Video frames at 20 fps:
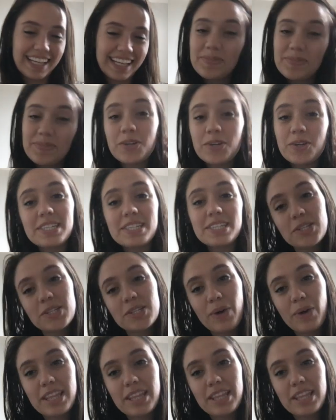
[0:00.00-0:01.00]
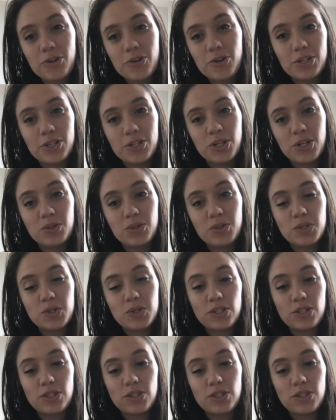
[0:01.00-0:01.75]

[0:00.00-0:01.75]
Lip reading: So this is a way that you can use